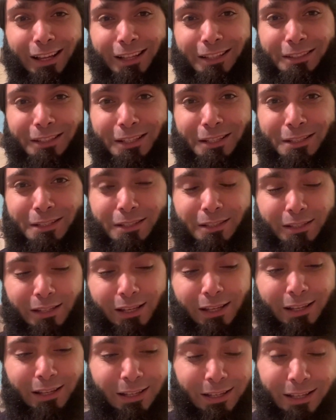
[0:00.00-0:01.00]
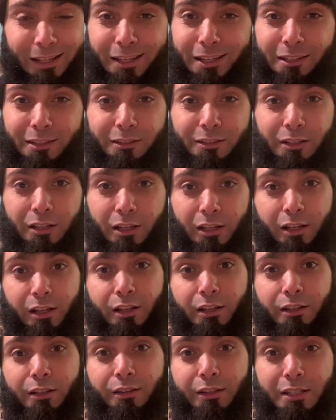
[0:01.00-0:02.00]
this
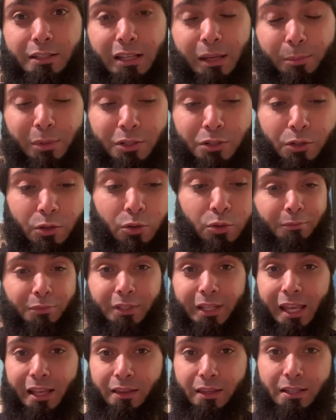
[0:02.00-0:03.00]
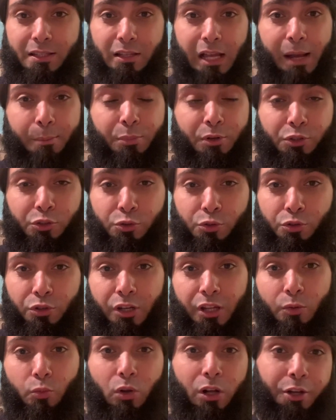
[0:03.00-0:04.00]
episode. Take this opportunity
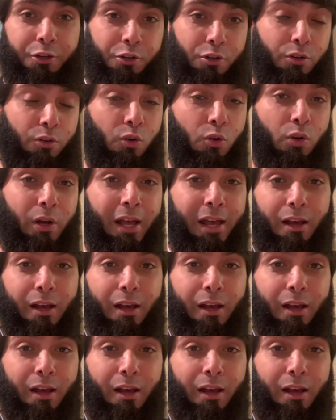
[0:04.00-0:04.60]
while you're at